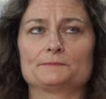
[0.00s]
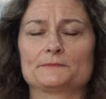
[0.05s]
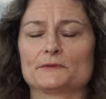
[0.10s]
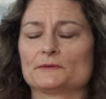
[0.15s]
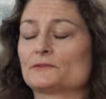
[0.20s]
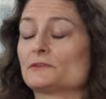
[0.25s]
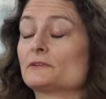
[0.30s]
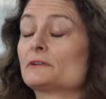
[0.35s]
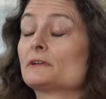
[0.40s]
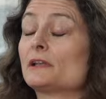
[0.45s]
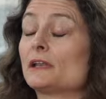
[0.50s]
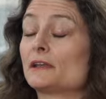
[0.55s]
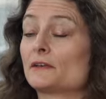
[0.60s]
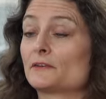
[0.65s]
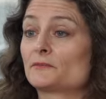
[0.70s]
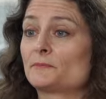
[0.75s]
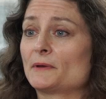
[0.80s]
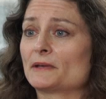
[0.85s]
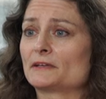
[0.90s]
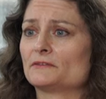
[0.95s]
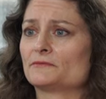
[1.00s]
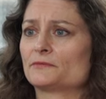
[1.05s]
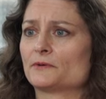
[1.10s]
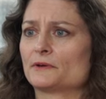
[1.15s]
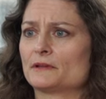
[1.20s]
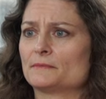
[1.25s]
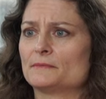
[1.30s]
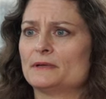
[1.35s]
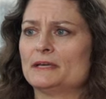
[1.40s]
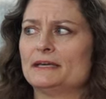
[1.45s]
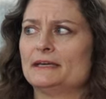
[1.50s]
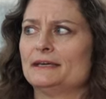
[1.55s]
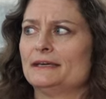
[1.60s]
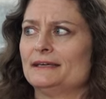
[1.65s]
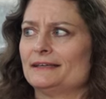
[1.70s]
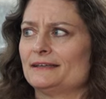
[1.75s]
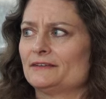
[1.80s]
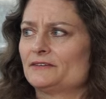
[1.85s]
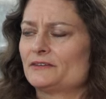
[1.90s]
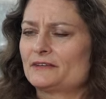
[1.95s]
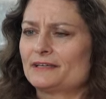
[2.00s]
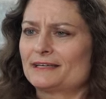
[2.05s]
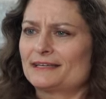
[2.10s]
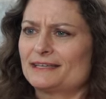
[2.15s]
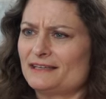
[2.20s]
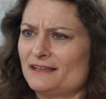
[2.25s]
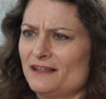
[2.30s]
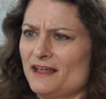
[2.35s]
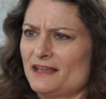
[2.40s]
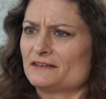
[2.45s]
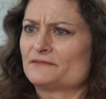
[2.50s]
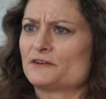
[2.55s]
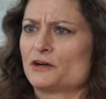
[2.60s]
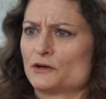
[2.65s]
it was a little unexpected for them is that they get a lot of